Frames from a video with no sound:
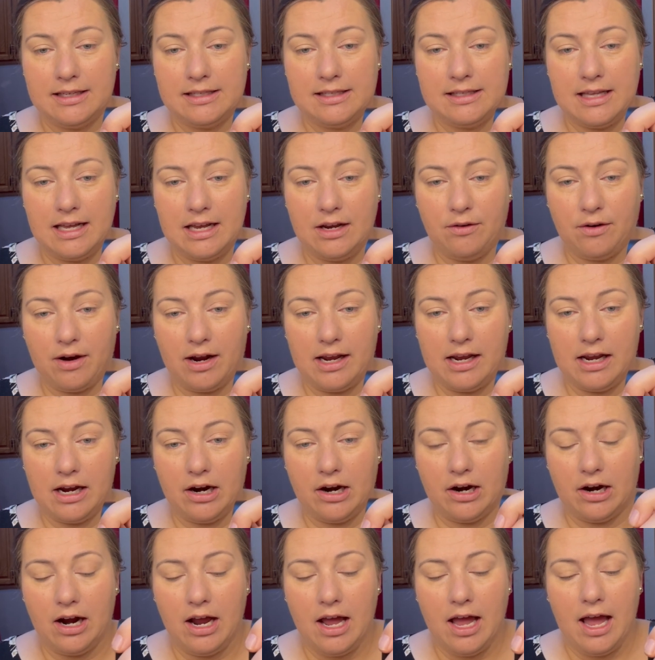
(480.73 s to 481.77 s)
thing right
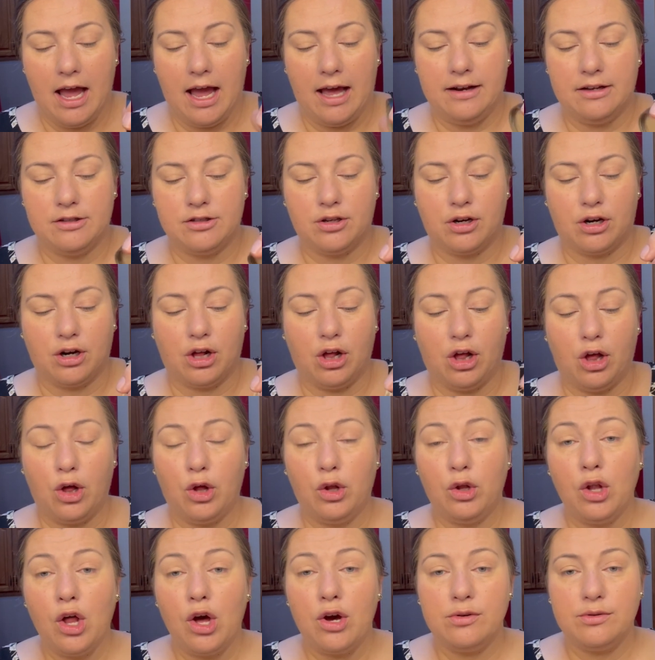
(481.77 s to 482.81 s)
here, and it's going to
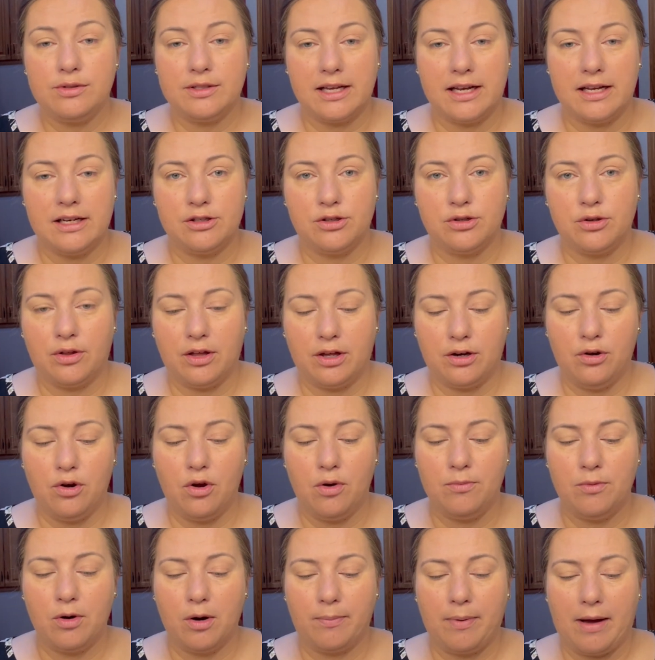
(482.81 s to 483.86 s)
close it so that no
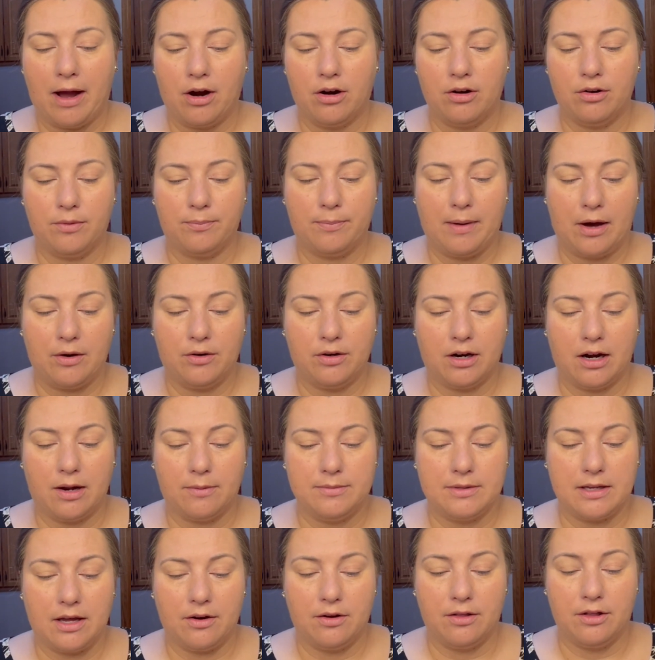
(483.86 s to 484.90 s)
more powder
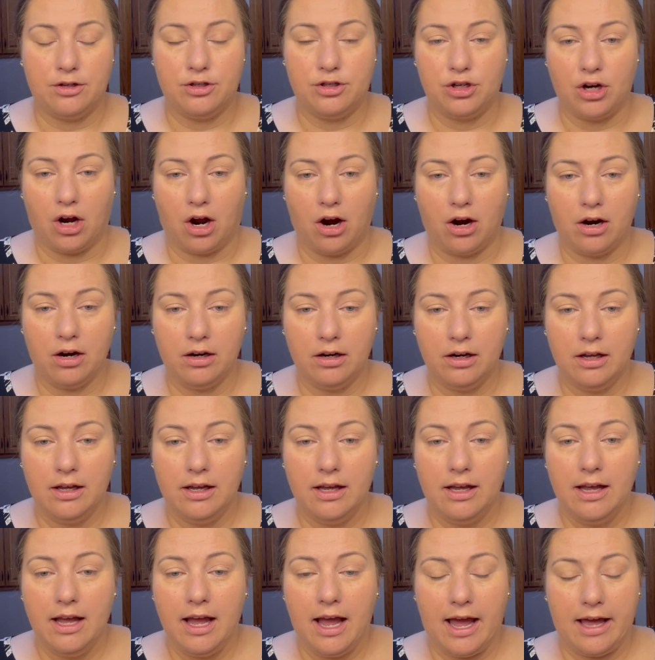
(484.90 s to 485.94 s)
comes out of the jar.
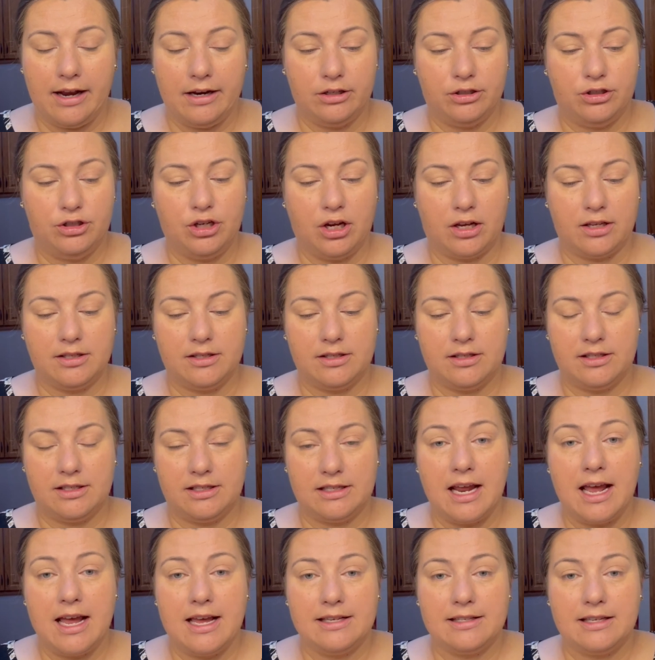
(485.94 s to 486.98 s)
And it just
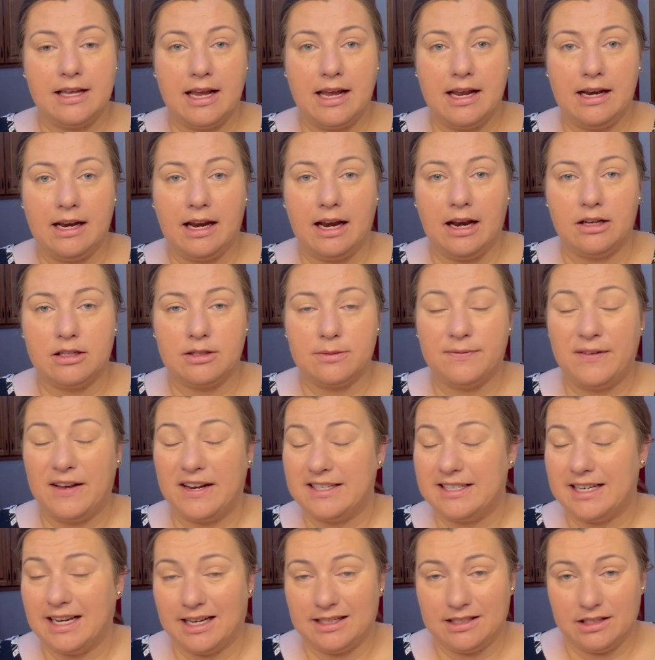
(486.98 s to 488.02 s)
stays in, and it's
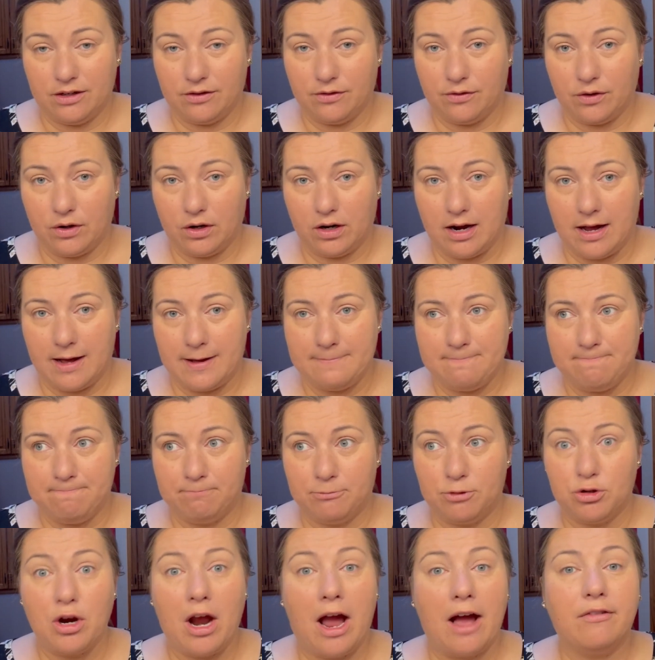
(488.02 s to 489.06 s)
fantastic for
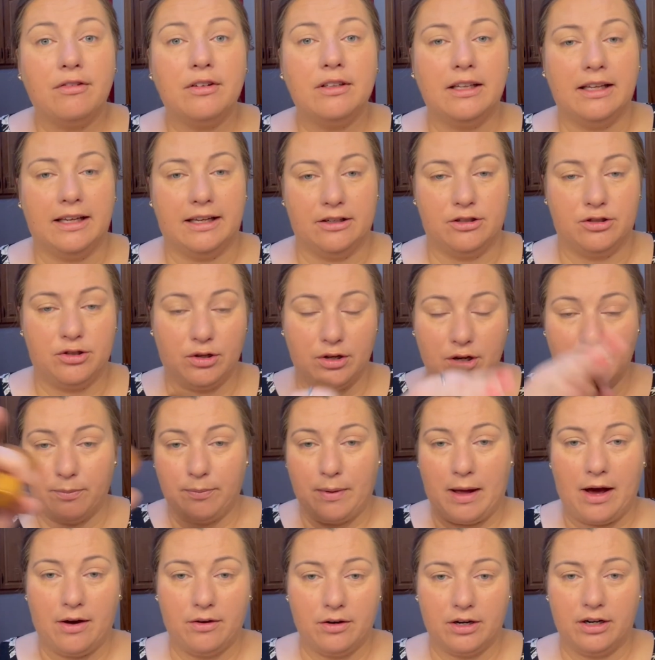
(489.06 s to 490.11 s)
traveling. So your
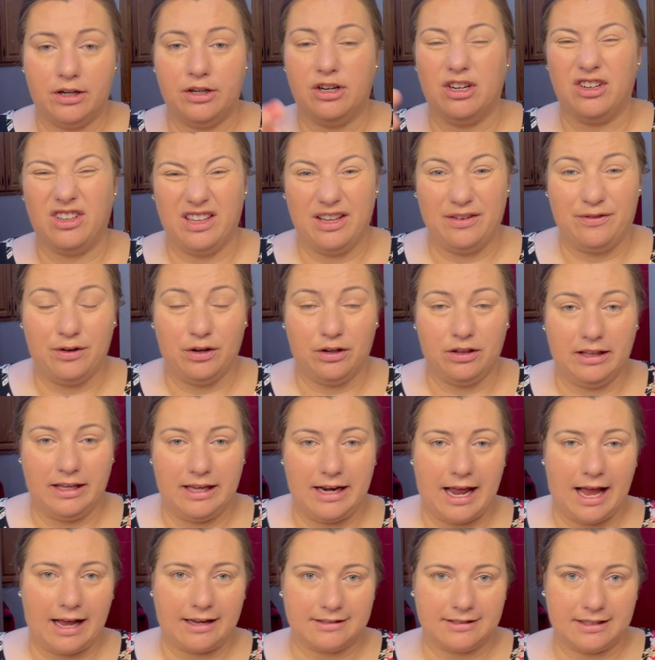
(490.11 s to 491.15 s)
powder, and if your lid
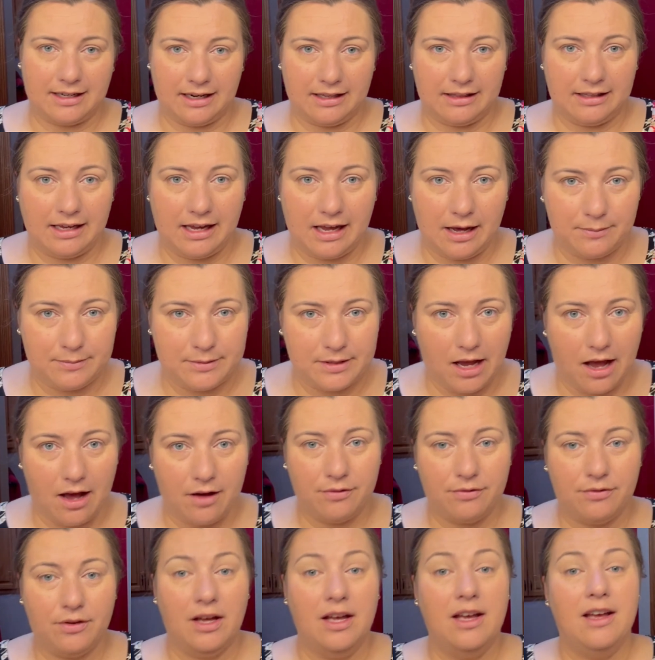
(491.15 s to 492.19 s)
accidentally comes
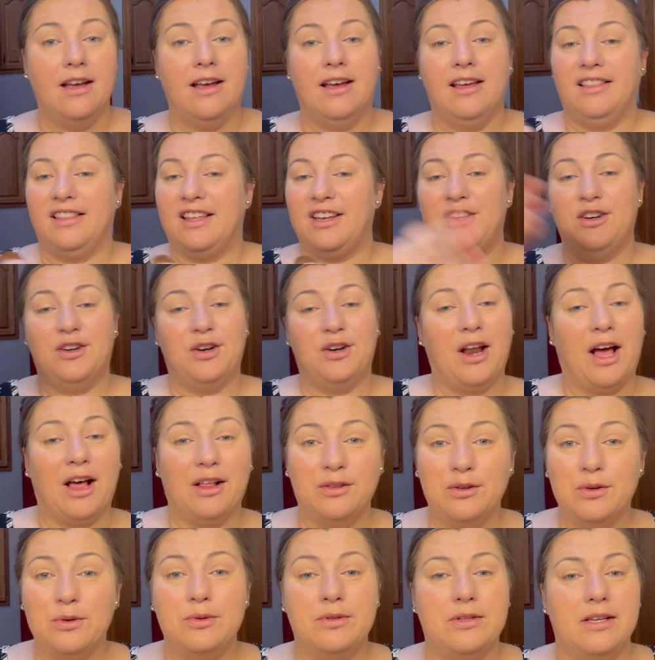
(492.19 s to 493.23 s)
off, then you're not
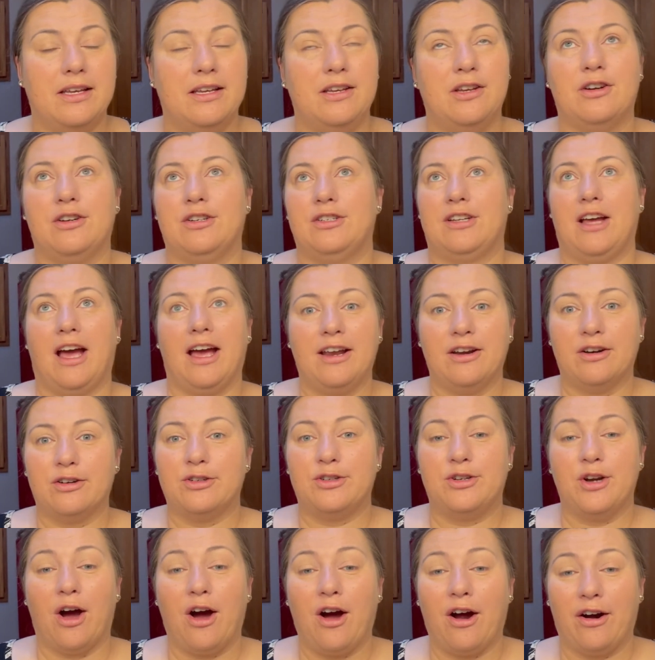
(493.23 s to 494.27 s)
losing your entire
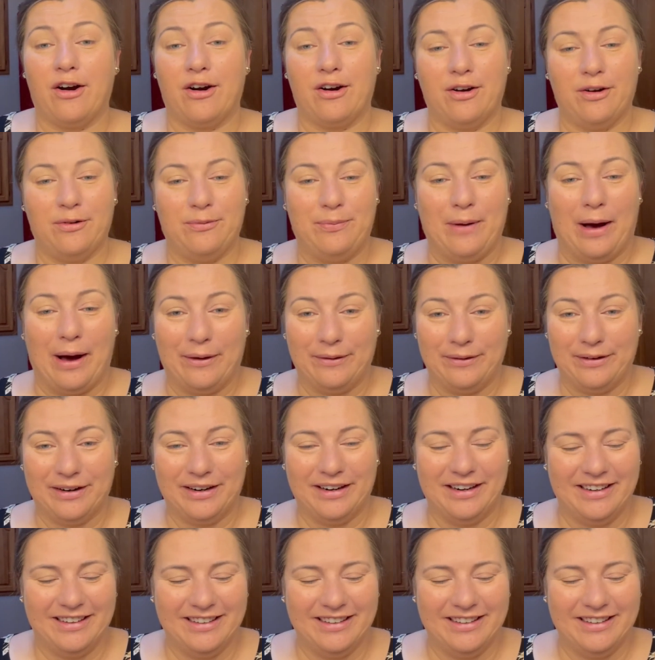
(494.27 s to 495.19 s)
jar of powder.